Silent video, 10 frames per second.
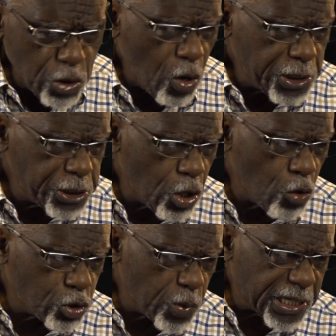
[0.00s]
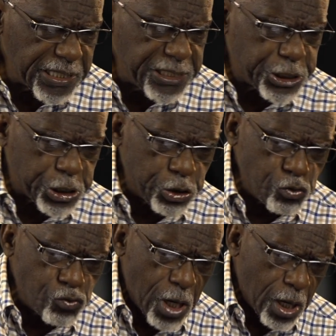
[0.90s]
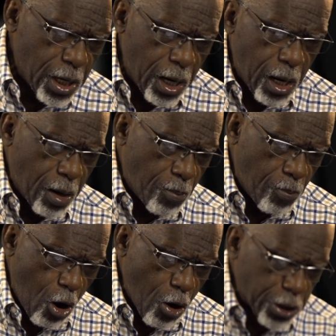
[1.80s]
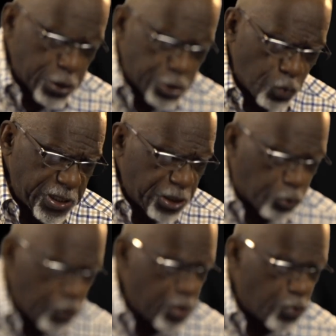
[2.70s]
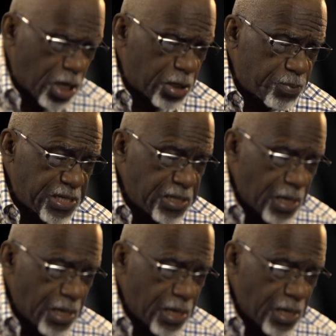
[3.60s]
going to go quickly to Mark 23. We're going to be